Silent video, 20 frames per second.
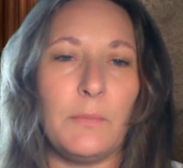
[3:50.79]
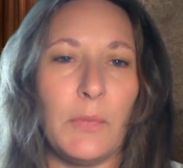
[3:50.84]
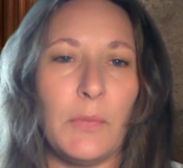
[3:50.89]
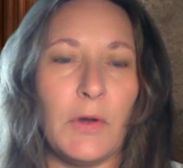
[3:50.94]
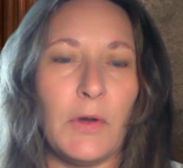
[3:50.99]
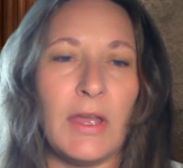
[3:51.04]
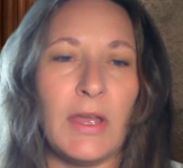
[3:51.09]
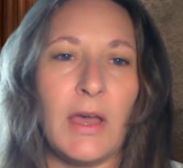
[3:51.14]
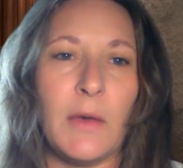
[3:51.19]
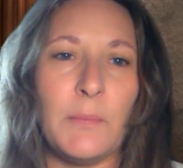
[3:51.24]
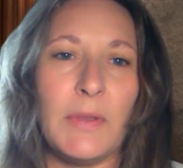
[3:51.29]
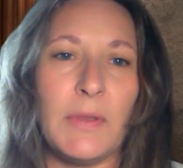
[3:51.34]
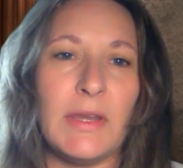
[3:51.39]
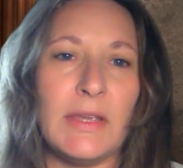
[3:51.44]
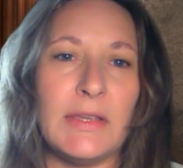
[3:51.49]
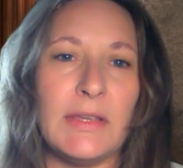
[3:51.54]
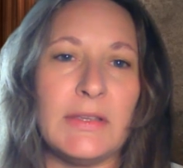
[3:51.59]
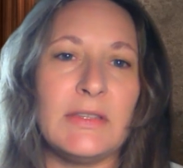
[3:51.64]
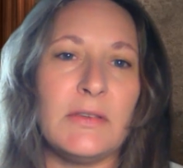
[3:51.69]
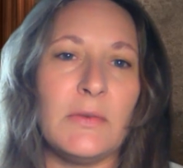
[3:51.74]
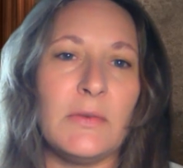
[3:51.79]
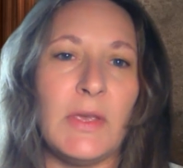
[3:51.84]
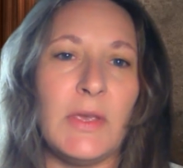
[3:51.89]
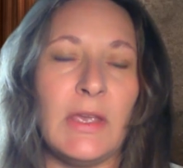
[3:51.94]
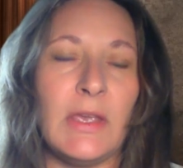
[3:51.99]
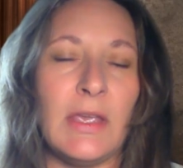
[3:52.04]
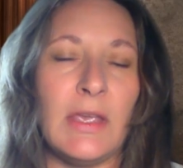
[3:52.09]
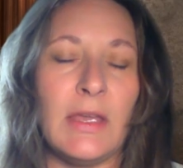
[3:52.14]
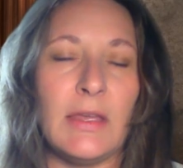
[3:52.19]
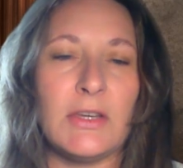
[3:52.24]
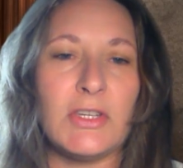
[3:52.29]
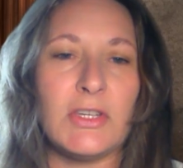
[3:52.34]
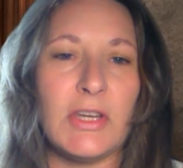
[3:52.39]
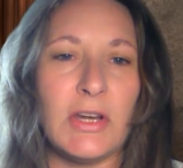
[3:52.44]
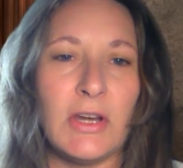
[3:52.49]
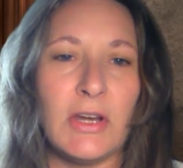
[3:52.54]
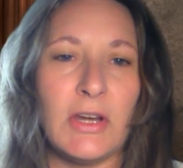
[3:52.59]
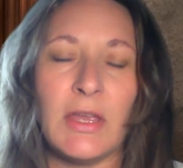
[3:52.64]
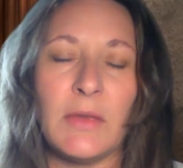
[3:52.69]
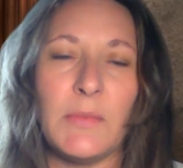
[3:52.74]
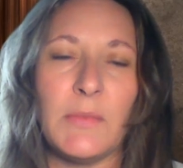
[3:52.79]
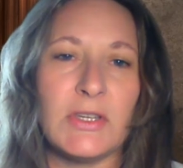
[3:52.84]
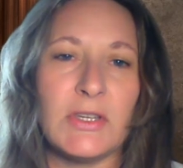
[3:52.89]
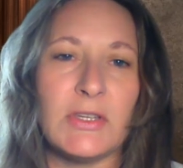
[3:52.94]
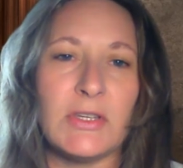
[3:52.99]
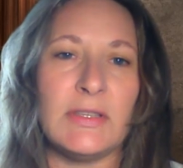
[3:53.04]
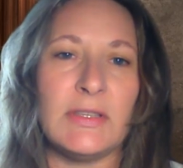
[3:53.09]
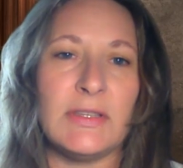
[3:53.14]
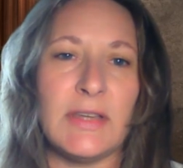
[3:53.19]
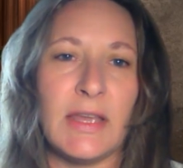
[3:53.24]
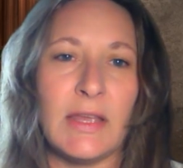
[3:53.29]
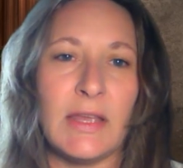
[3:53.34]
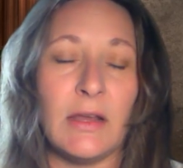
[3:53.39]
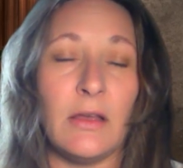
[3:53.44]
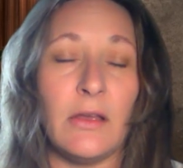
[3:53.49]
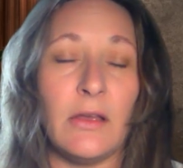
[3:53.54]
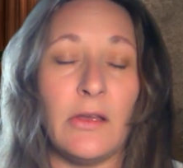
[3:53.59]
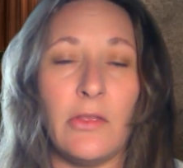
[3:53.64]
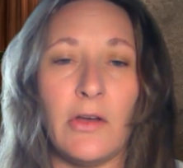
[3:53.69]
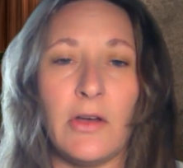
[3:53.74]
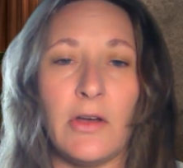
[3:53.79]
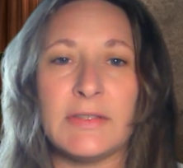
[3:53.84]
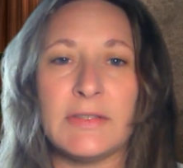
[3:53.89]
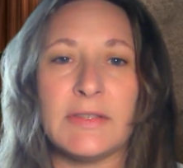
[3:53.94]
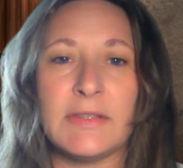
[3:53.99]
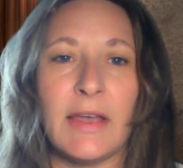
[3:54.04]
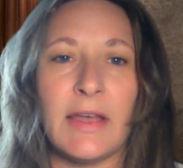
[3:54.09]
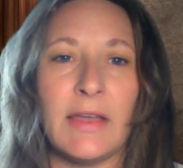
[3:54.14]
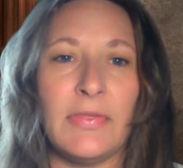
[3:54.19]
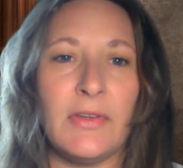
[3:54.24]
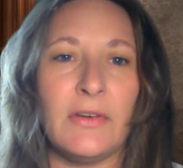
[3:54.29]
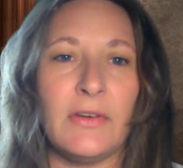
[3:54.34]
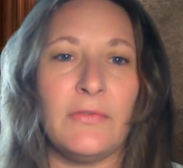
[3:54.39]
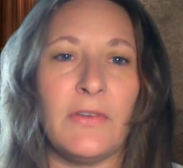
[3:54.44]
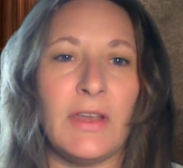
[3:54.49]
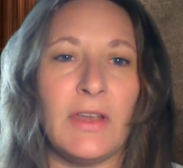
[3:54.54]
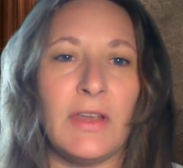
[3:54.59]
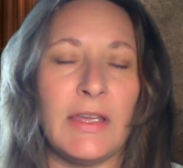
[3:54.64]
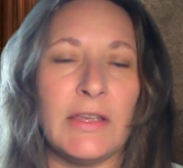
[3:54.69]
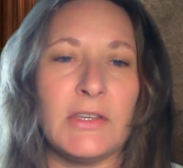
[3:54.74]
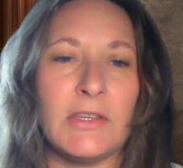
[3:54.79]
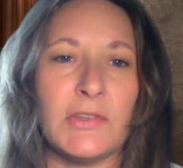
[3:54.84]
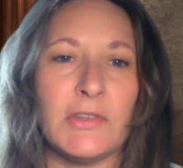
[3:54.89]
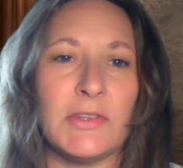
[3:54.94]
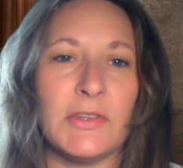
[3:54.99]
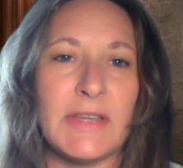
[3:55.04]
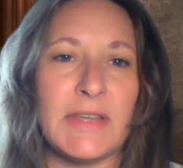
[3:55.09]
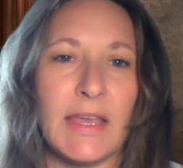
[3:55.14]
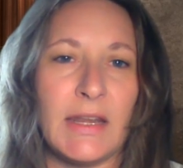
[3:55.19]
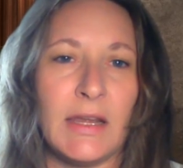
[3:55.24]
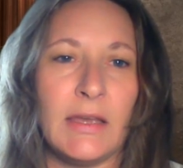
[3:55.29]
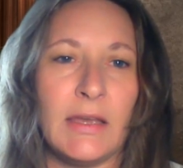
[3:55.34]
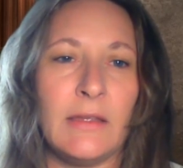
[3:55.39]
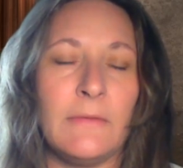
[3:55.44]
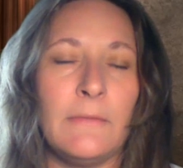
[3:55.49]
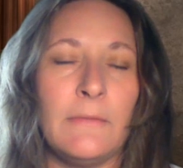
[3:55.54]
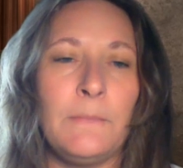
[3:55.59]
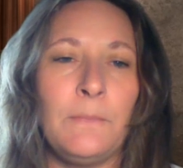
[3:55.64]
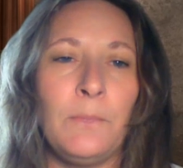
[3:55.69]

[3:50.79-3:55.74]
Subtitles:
bring companies to be sharing emissions data alongside their financial data.